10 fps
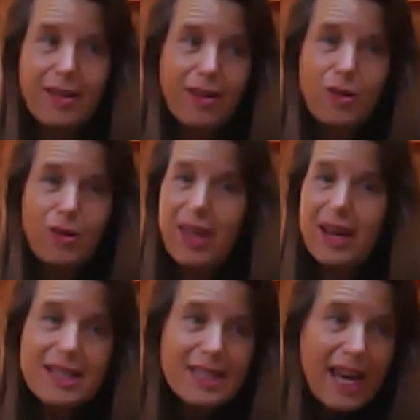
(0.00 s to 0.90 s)

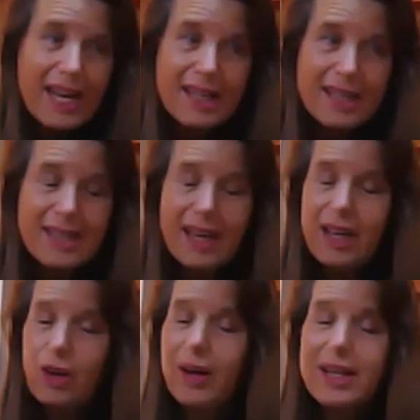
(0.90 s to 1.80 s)
it takes
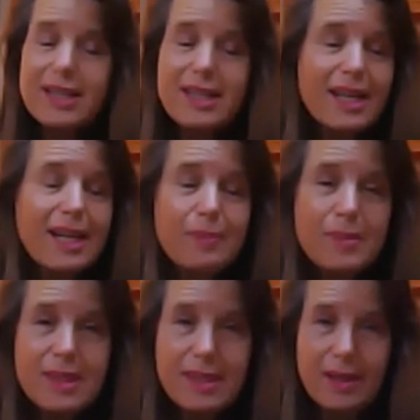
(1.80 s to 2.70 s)
great
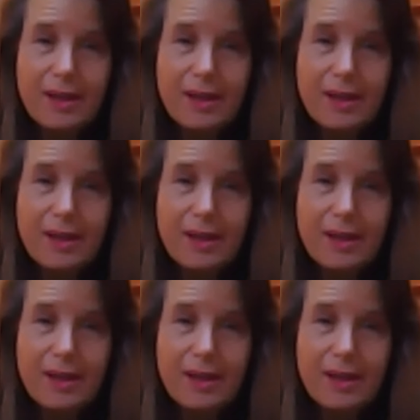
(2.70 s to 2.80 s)
teams